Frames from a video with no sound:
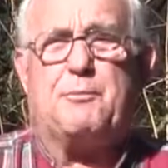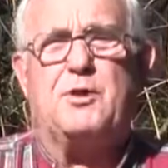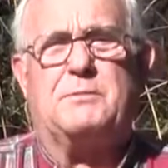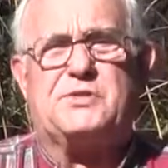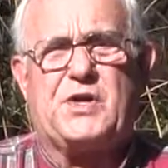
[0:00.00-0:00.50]
put
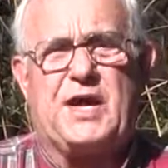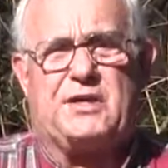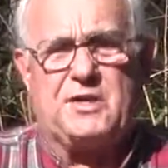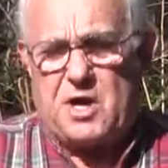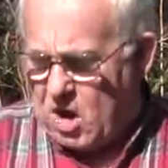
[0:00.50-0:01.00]
them straight
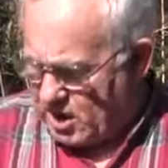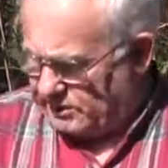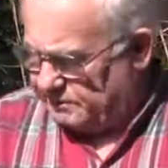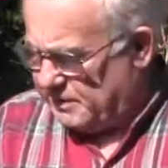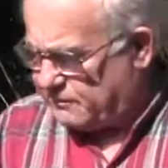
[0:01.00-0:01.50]
in the
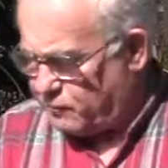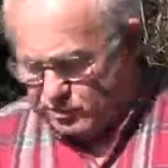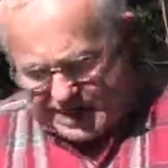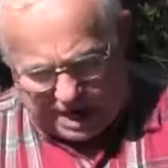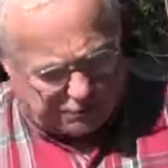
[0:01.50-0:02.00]
garden. But for
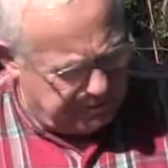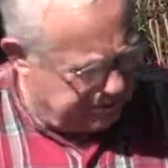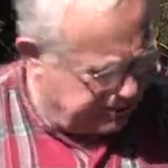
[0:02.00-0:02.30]
now,